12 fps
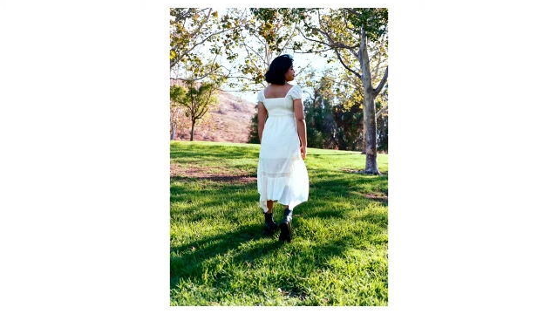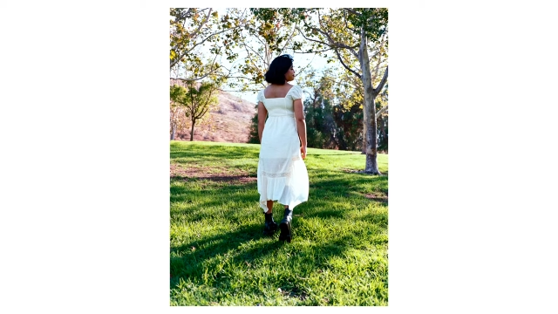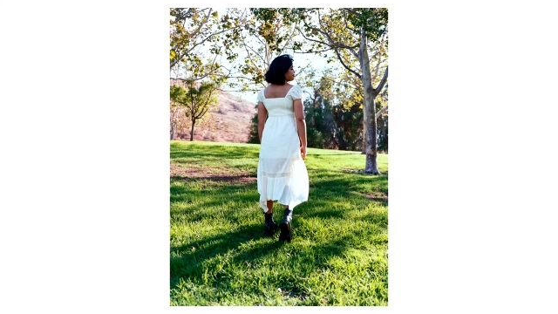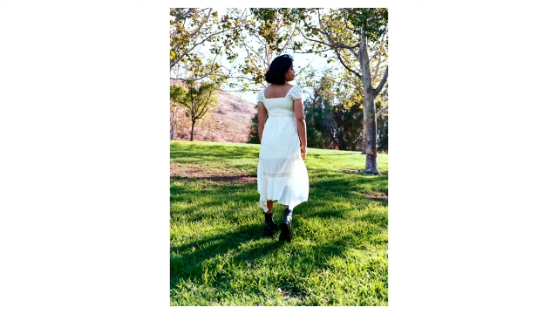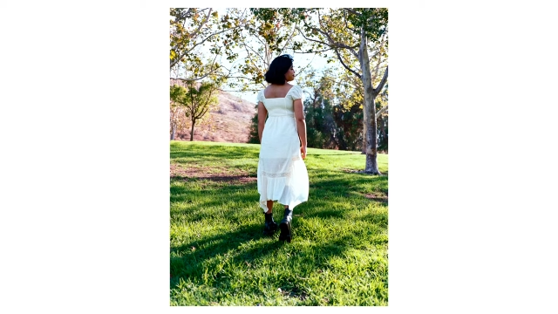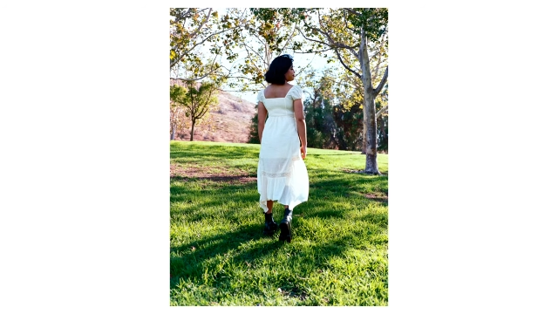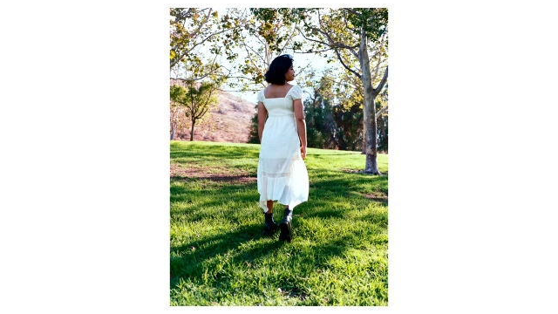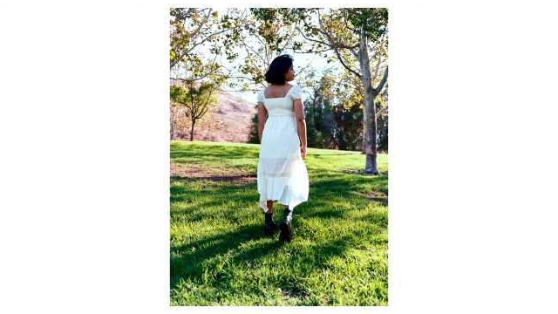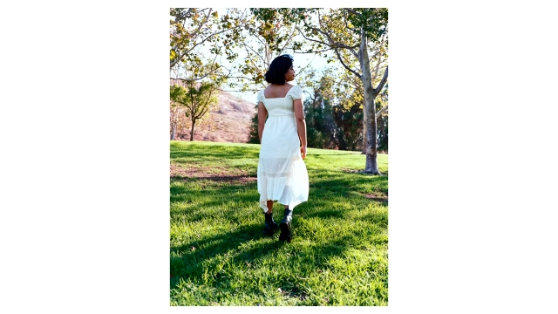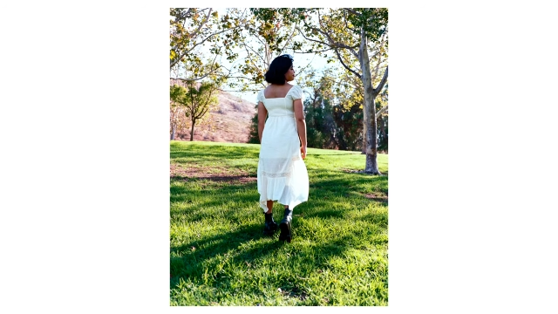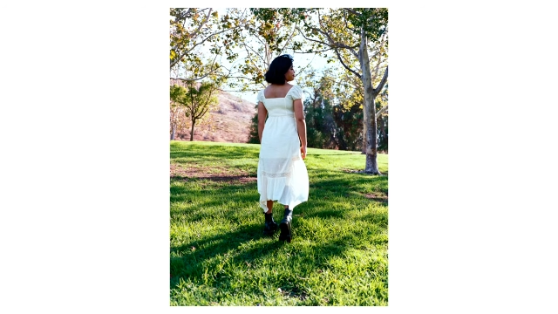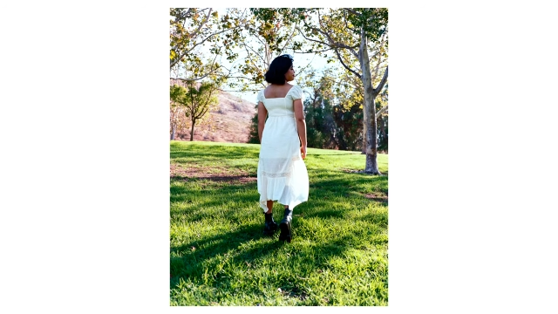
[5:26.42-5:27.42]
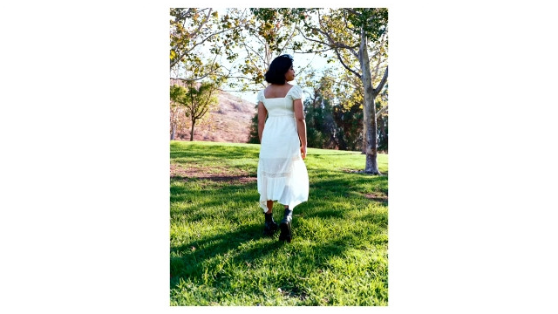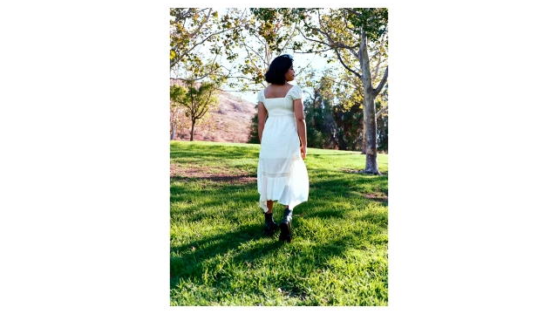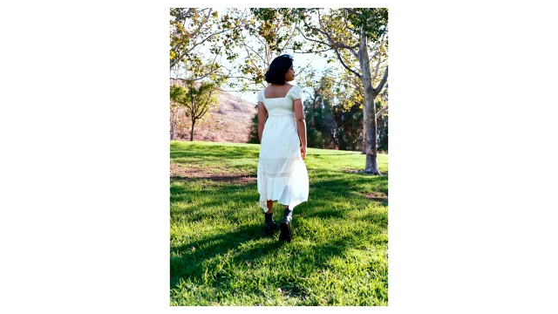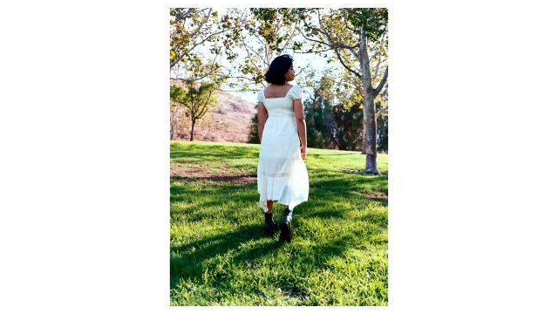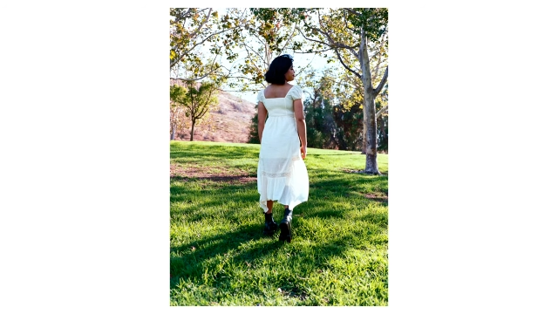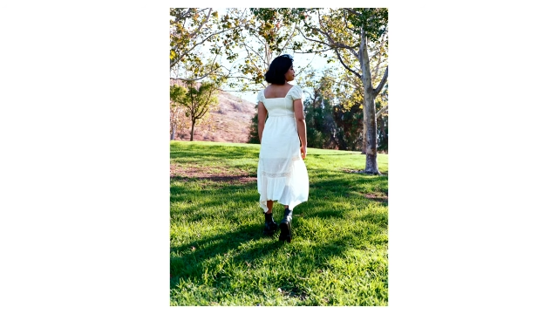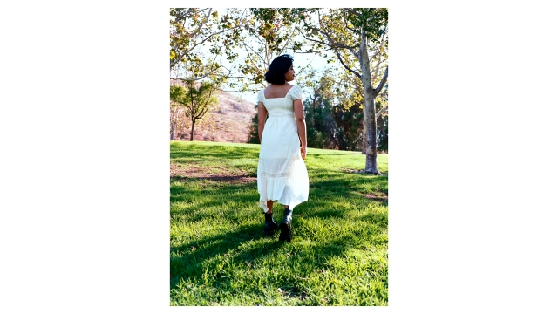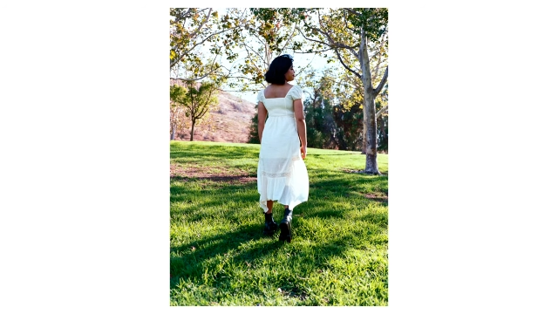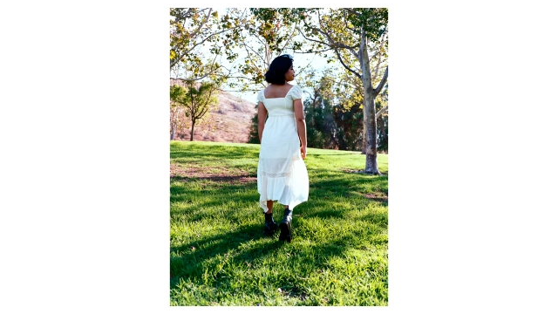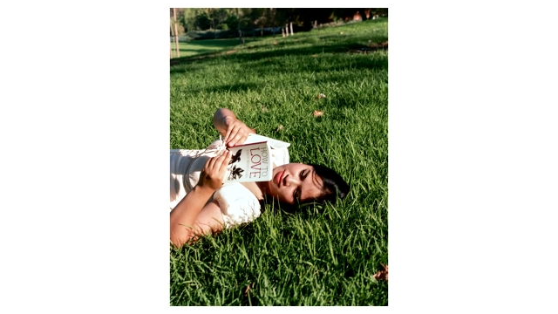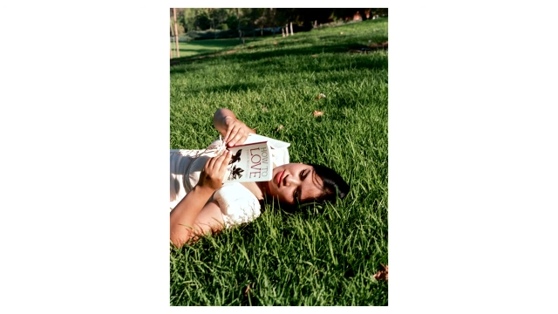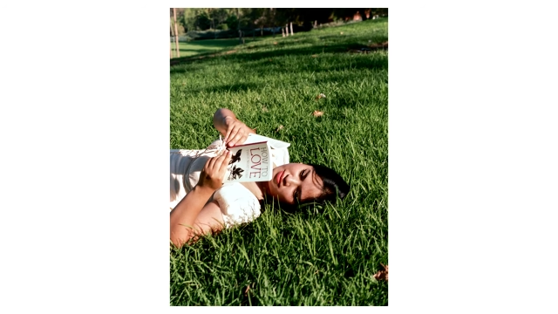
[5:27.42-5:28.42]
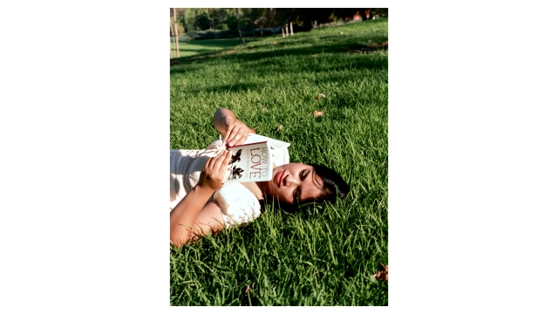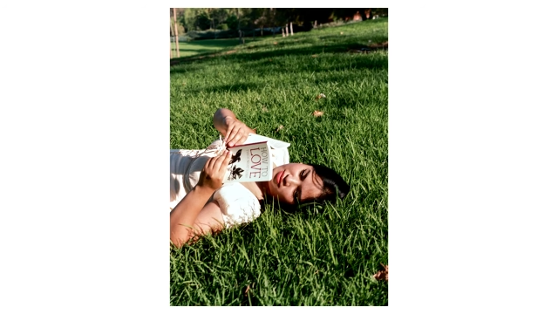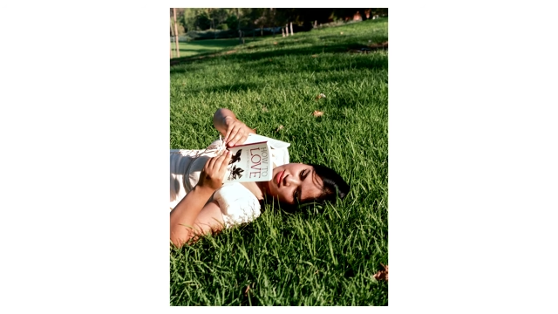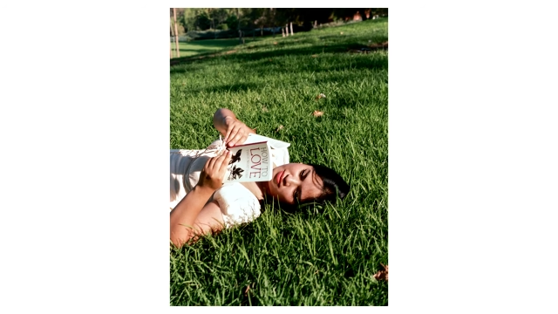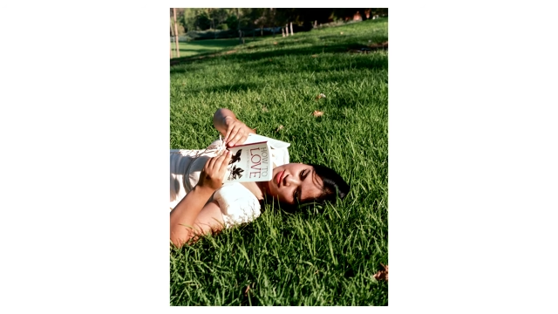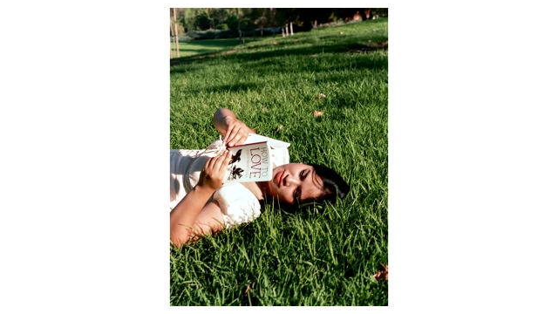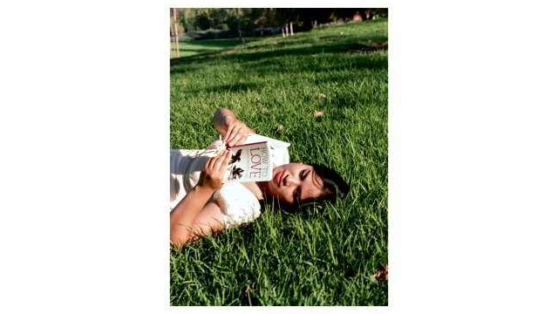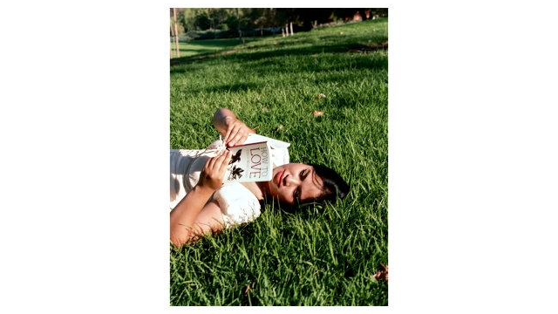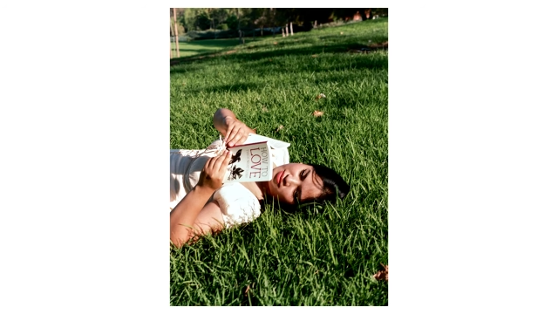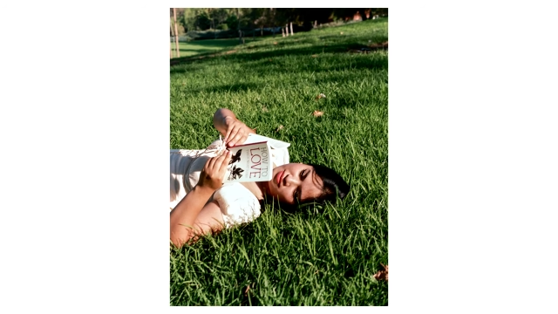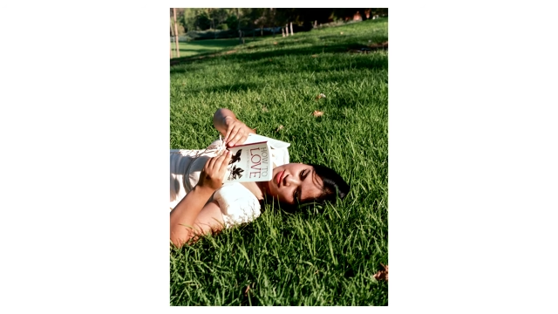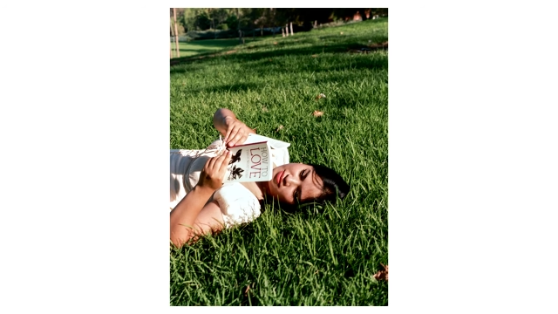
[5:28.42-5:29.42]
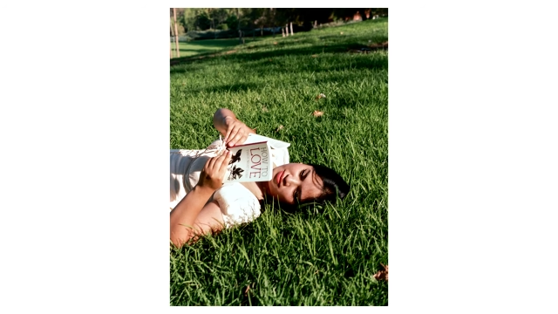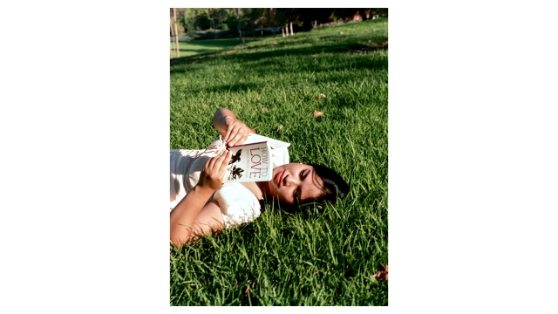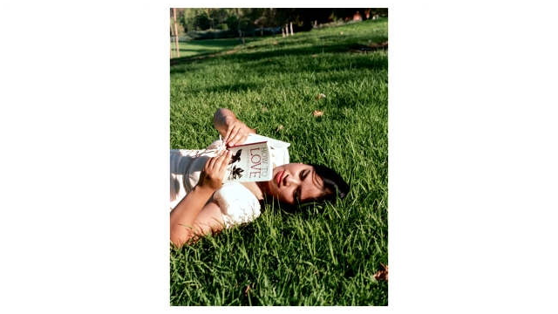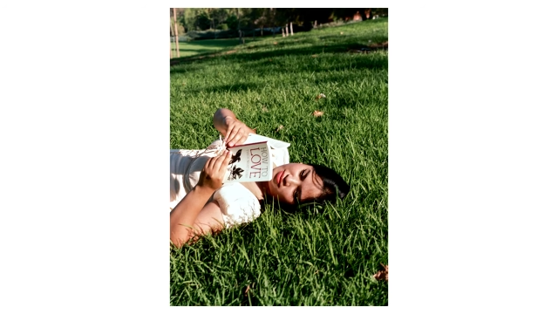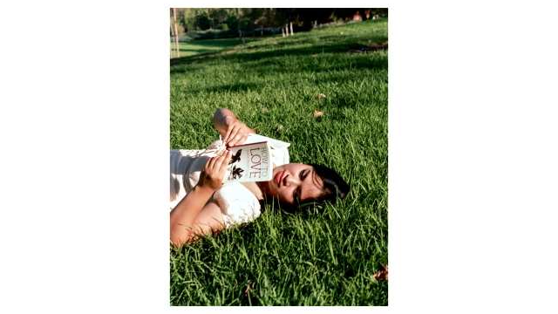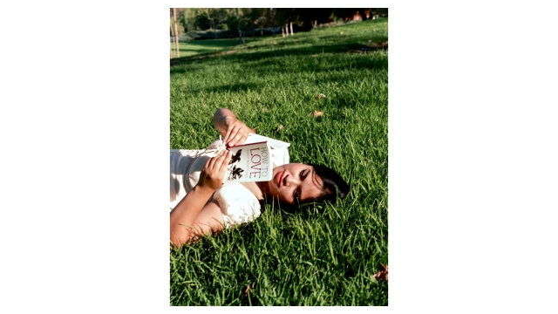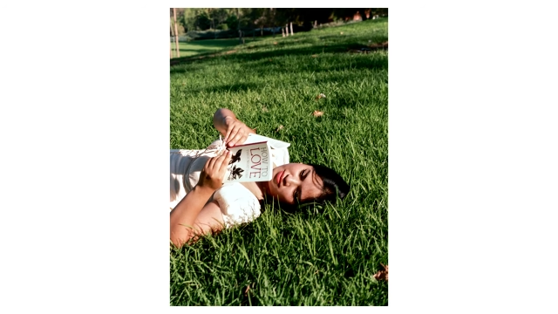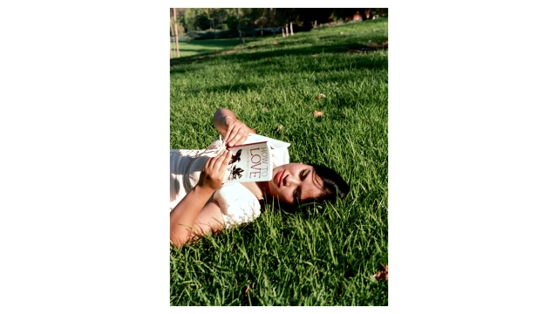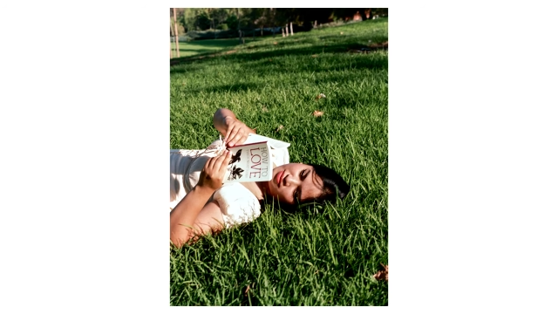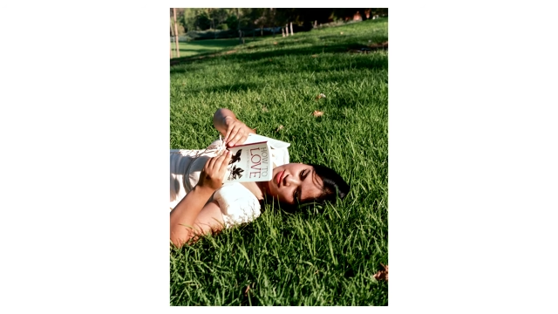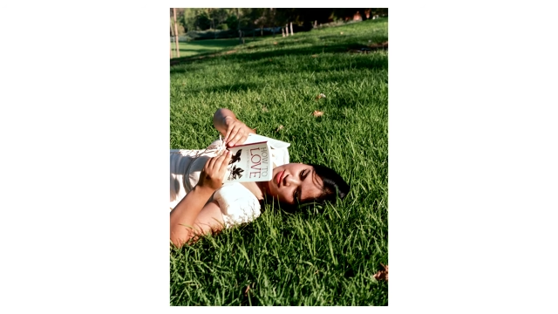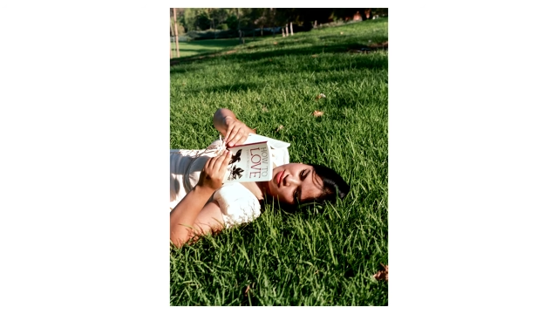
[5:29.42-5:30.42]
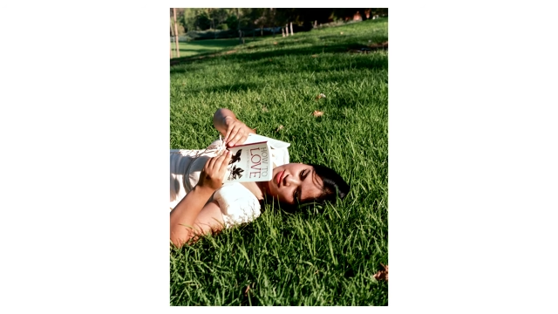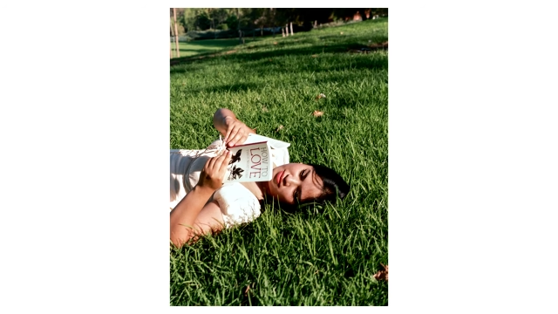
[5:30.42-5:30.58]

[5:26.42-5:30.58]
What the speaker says: No face is visible, so there are no lips to read.